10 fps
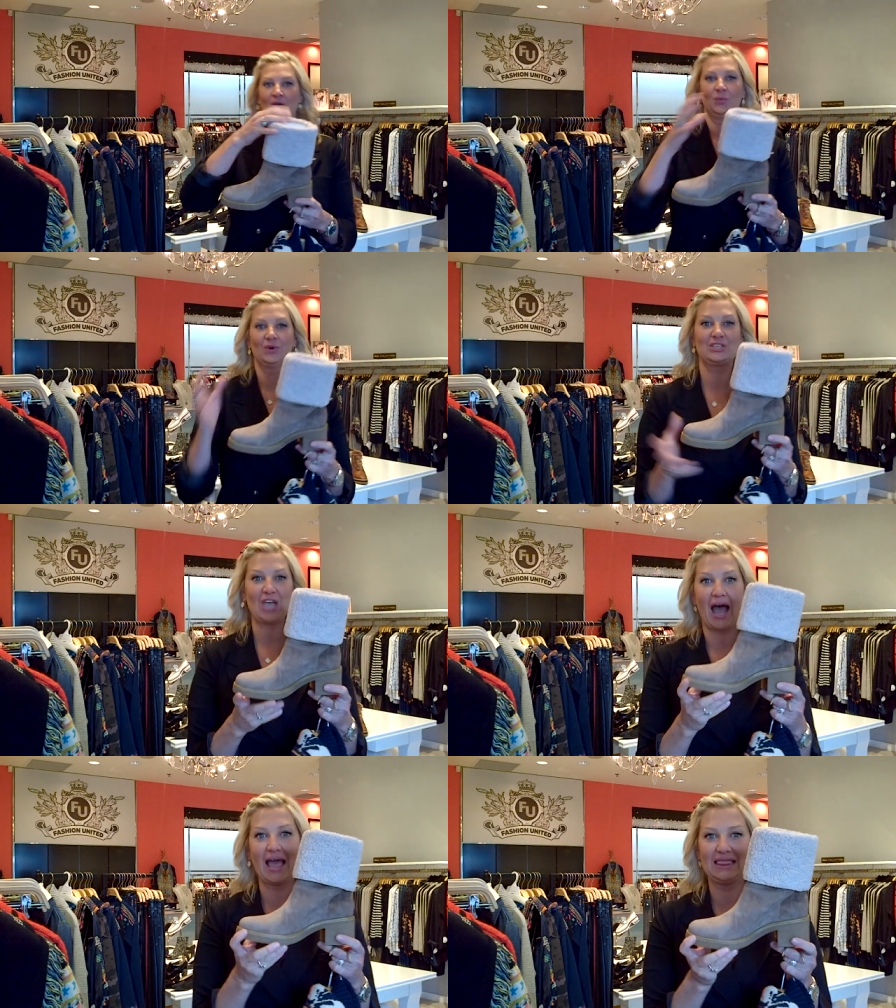which
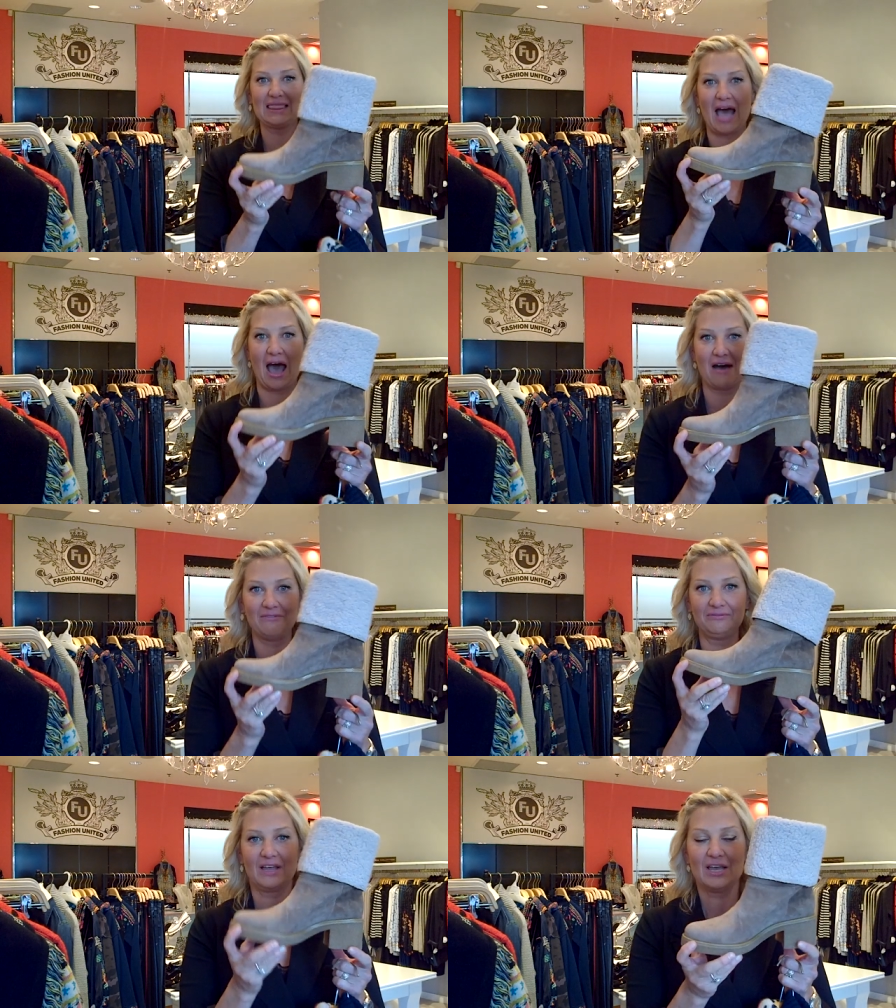I
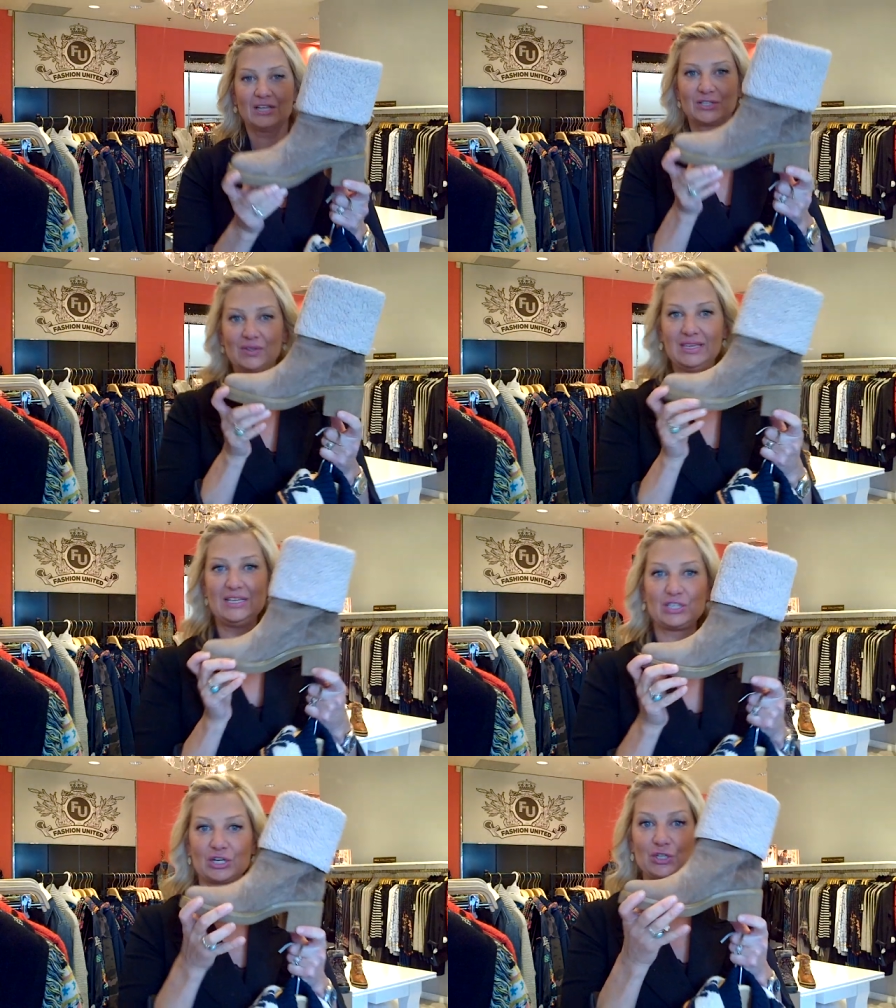love. So
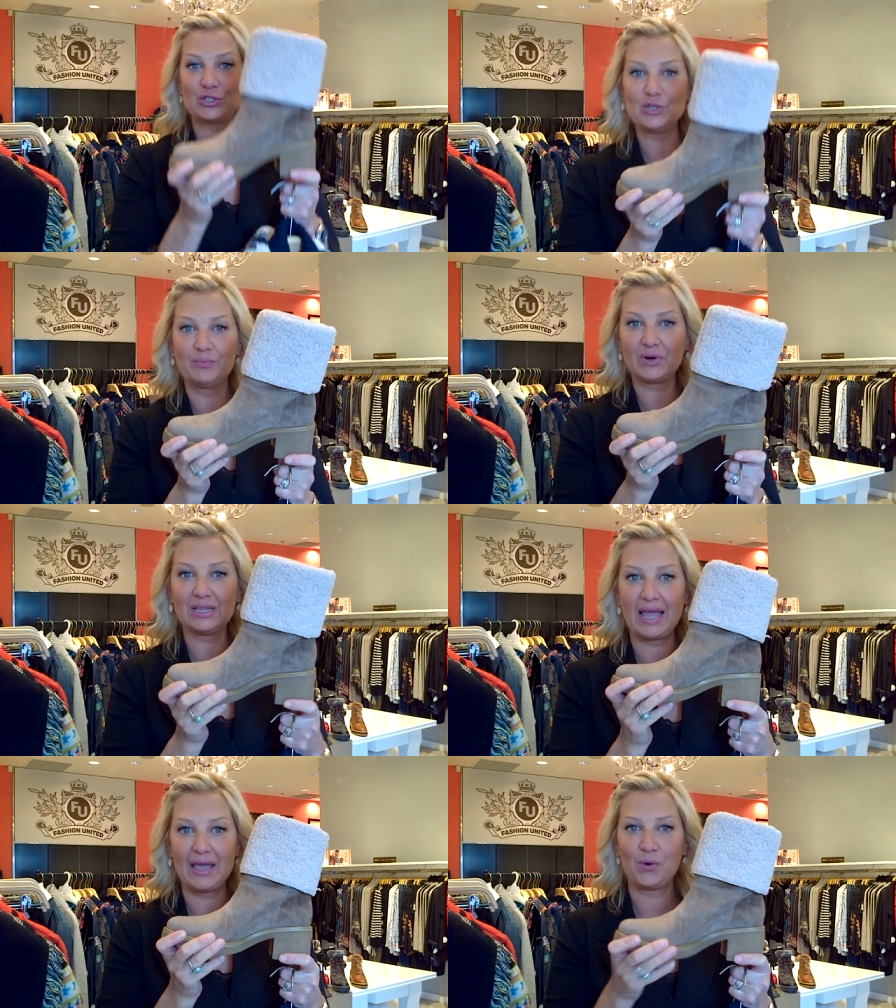these are super
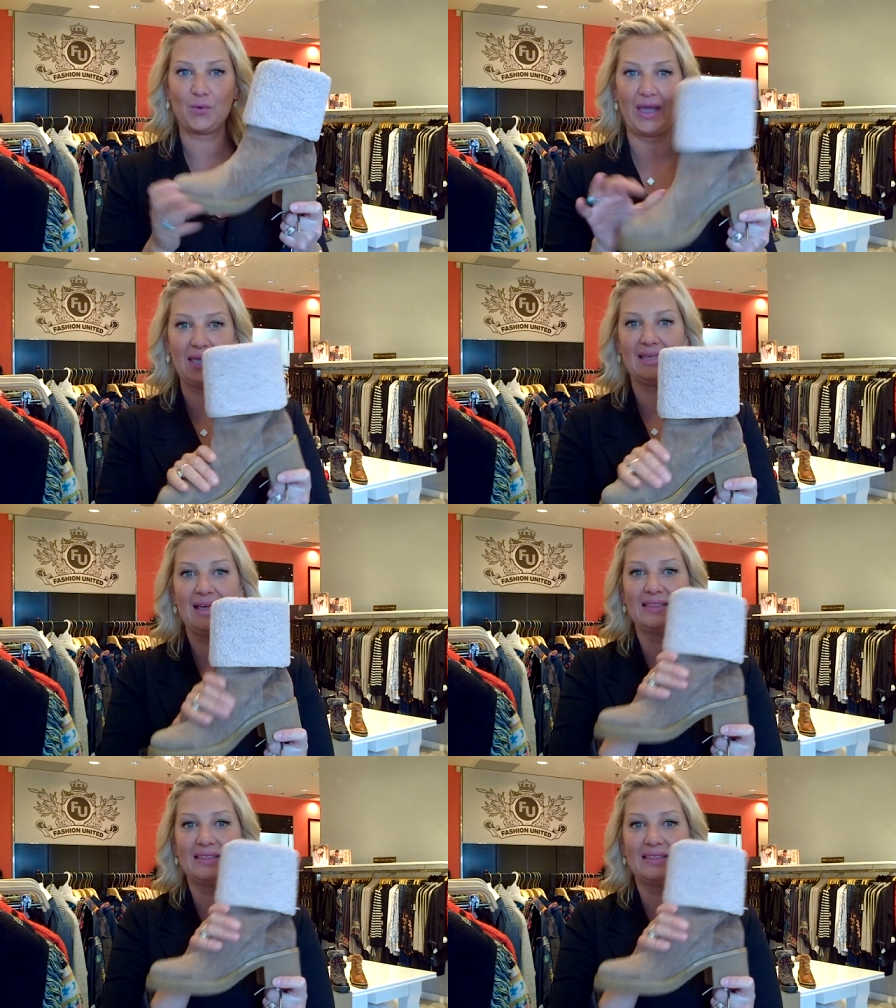lightweight.